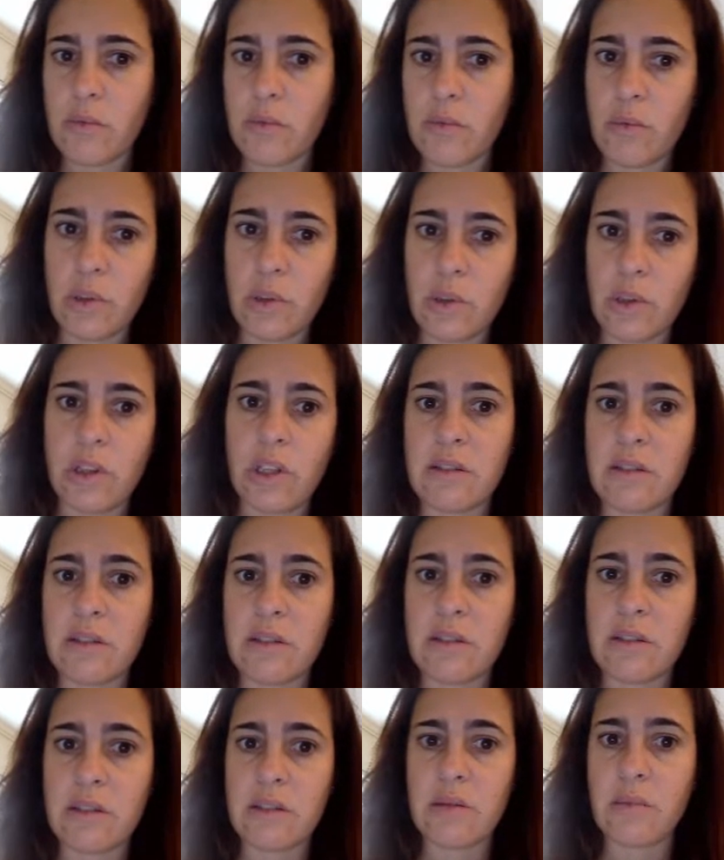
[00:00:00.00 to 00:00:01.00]
Well, it
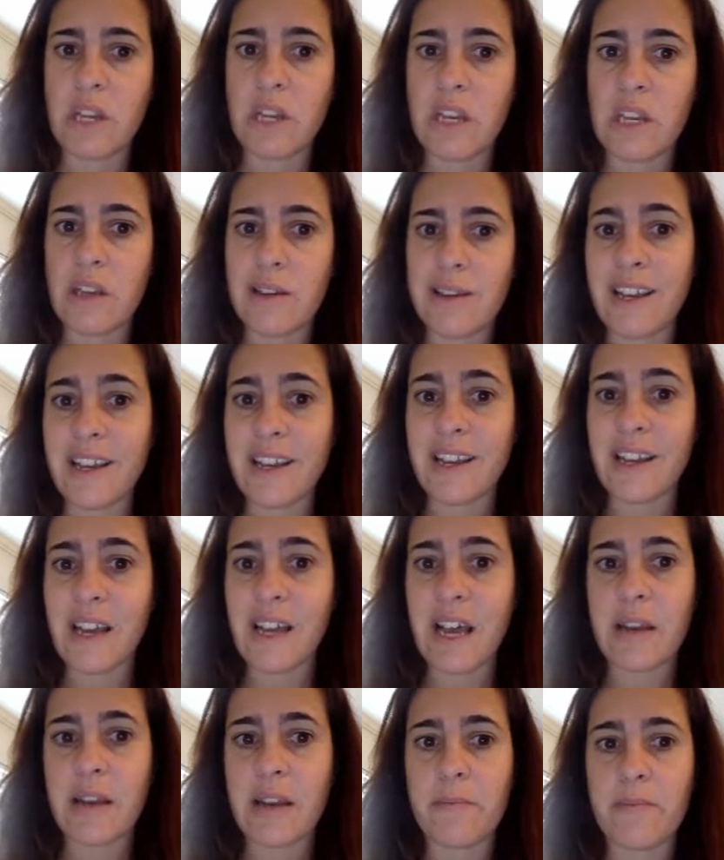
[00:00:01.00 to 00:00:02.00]
needs to be
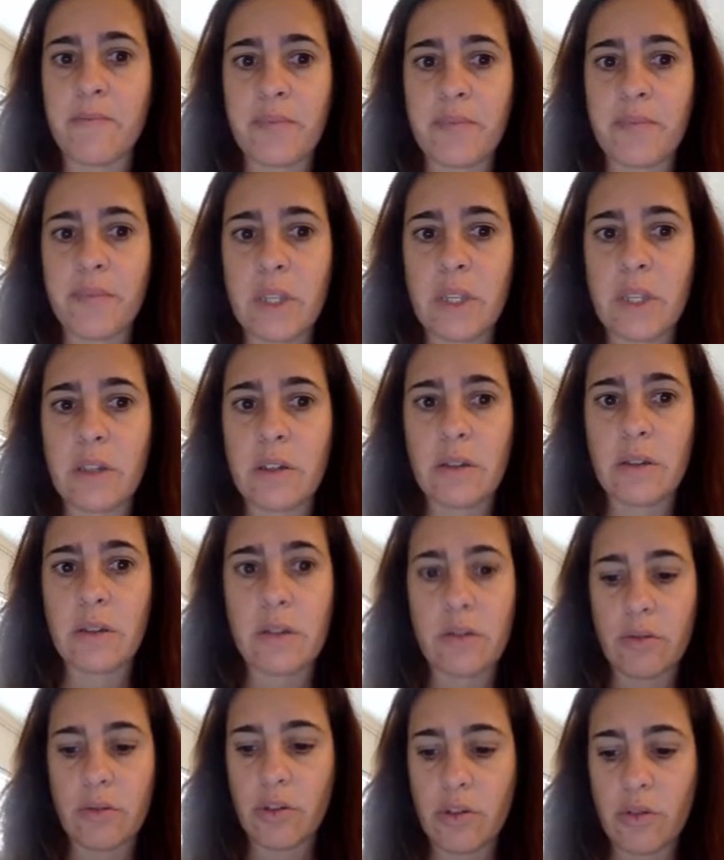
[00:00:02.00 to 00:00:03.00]
llegar.
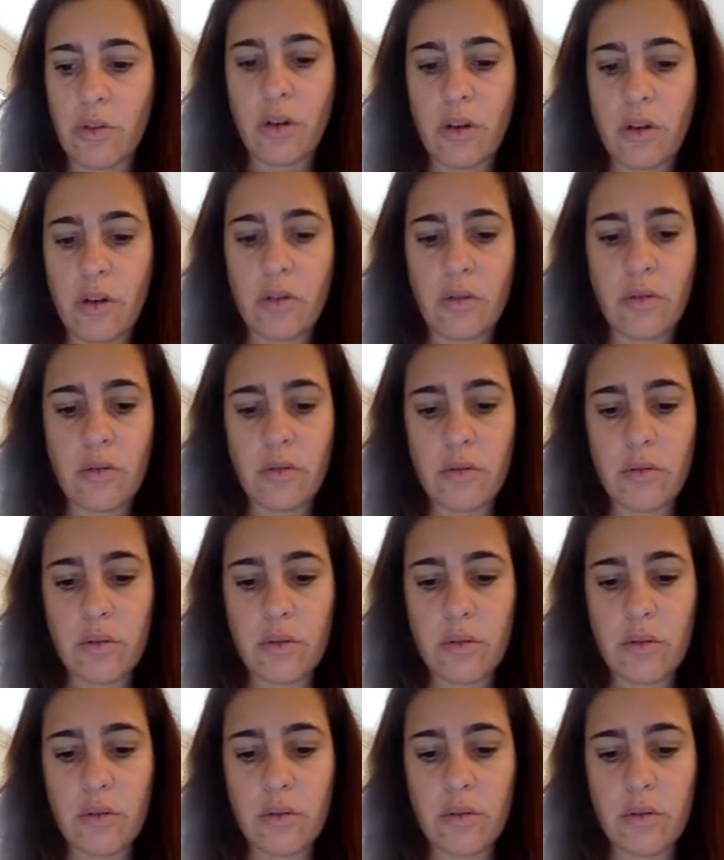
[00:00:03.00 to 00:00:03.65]
So you go